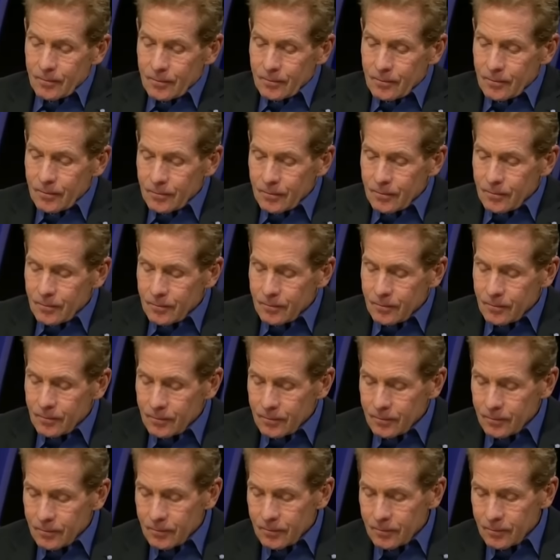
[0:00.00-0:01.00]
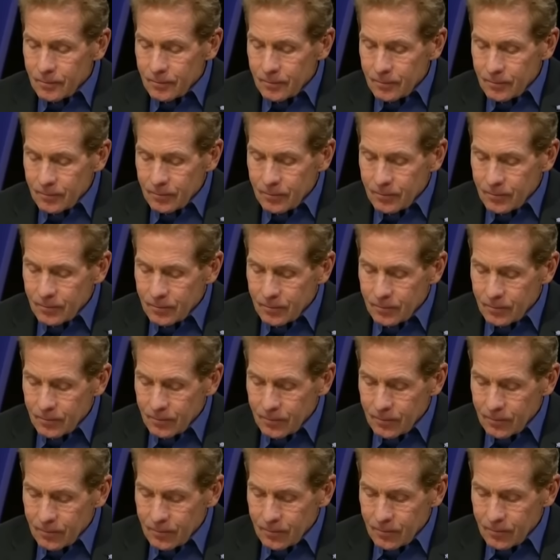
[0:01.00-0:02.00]

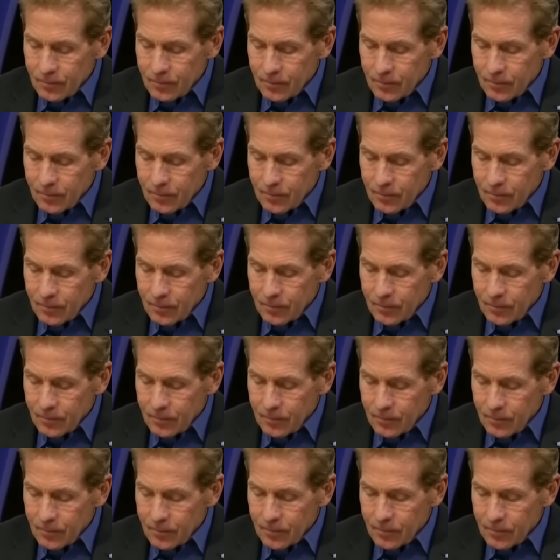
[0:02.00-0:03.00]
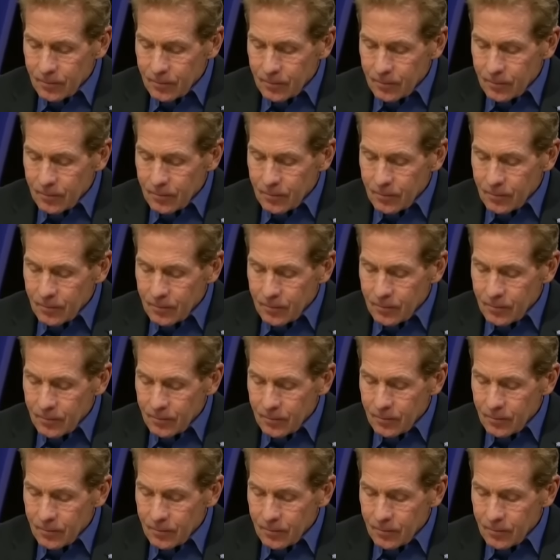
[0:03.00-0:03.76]
[no speech]